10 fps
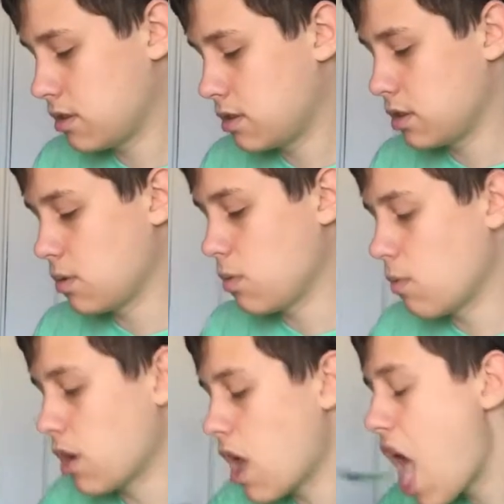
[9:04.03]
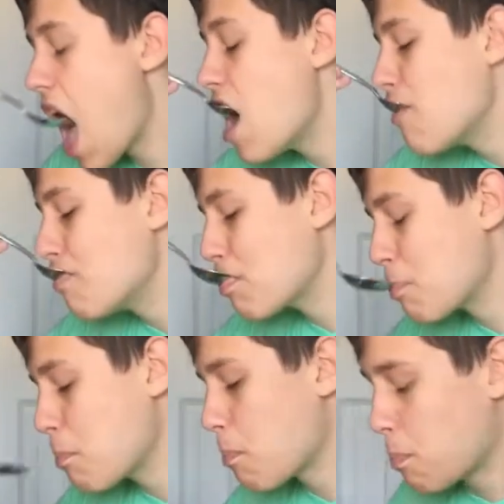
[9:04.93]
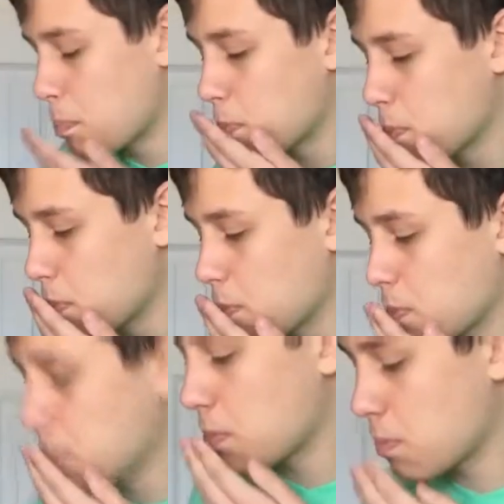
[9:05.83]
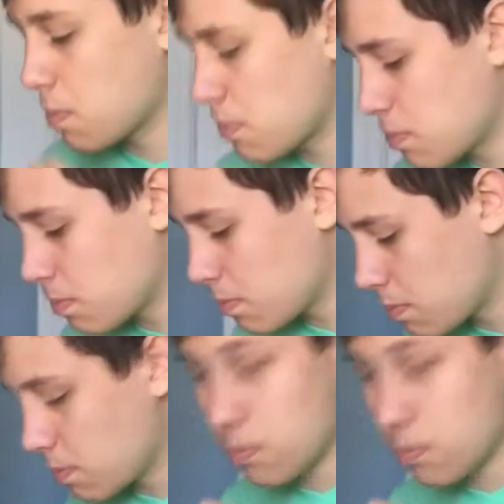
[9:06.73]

two, one. I, I don't even know where to start. This is, uh,